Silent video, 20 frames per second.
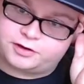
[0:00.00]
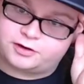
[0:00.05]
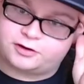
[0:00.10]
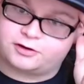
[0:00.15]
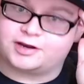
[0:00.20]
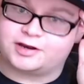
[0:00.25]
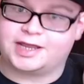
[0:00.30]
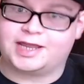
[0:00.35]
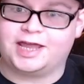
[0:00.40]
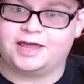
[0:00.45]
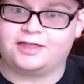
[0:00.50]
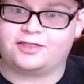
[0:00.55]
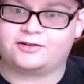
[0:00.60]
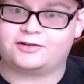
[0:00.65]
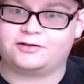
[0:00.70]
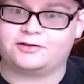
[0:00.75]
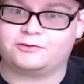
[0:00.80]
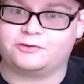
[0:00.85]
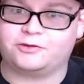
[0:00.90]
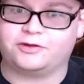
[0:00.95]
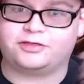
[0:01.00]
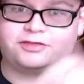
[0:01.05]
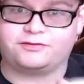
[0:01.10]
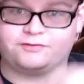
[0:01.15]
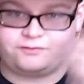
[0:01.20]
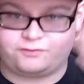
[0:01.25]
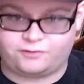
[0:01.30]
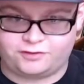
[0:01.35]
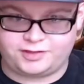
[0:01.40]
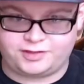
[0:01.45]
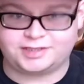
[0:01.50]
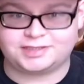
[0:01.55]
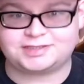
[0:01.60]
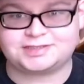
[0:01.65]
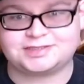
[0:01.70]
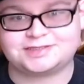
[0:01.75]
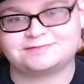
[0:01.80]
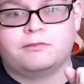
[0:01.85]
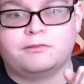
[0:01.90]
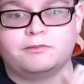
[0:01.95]
it all together for
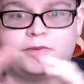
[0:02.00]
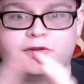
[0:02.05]
this.